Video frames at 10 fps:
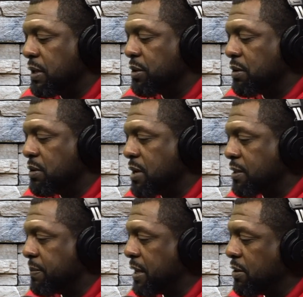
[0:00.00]
You
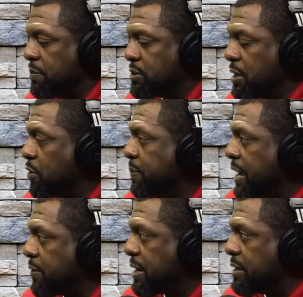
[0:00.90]
talked about your mental health
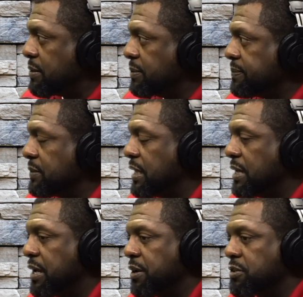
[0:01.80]
background and
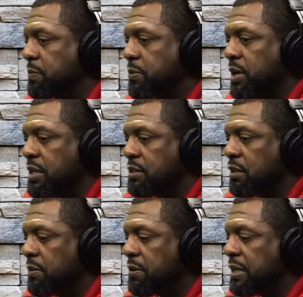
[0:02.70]
how you're supporting this
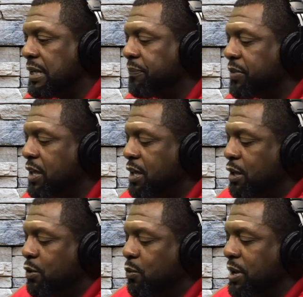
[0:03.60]
community.
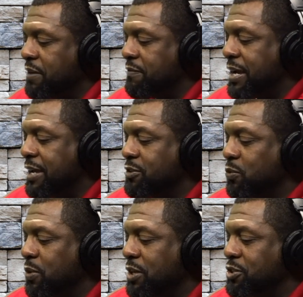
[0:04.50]
what advice
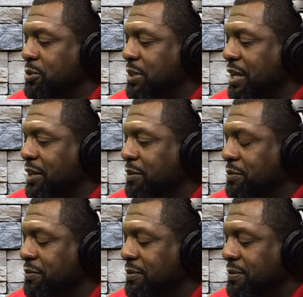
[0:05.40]
would you
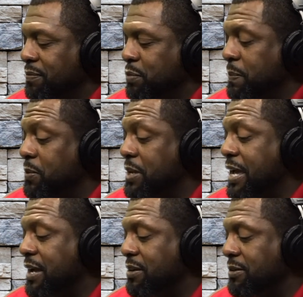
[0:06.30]
give people
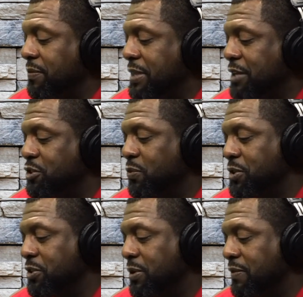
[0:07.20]
now that you
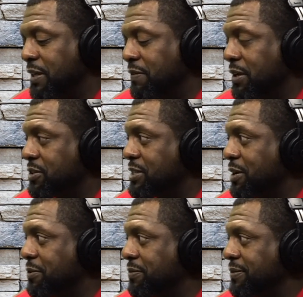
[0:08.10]
wish you would have given
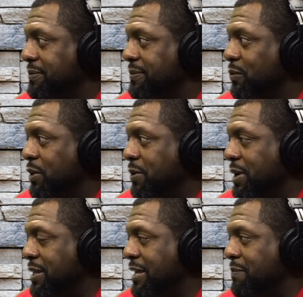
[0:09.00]
yourself when you were
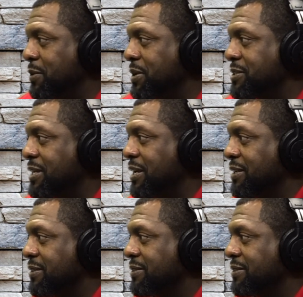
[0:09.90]
in that muted state?